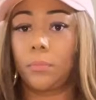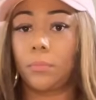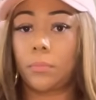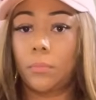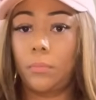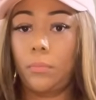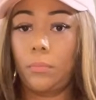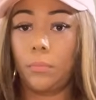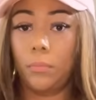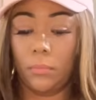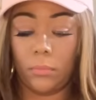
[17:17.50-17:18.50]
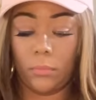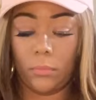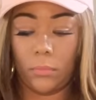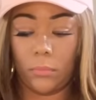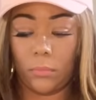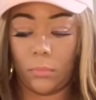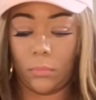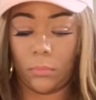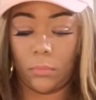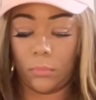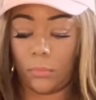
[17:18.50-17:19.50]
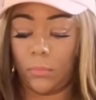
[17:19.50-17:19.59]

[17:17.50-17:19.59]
Nothing is said.